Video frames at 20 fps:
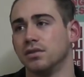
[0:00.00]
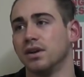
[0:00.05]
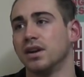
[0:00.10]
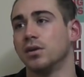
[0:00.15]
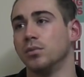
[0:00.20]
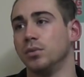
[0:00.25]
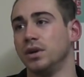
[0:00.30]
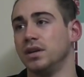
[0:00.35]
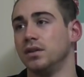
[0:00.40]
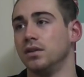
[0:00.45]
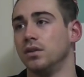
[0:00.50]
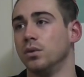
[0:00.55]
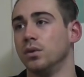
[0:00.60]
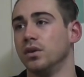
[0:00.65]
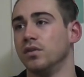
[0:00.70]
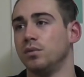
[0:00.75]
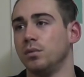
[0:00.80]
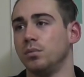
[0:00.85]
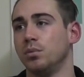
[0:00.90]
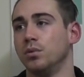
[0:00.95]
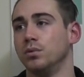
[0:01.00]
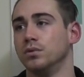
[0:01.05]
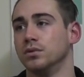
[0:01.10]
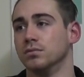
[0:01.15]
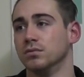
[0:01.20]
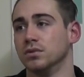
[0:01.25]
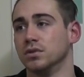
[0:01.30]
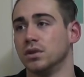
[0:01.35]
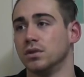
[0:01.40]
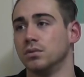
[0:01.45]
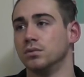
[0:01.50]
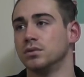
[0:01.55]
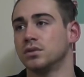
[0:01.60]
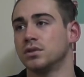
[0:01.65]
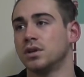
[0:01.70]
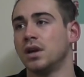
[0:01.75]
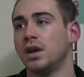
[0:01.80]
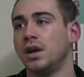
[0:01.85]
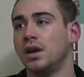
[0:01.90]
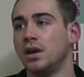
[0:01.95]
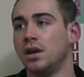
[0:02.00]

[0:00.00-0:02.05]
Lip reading: I reckon we can do it if we pull some results,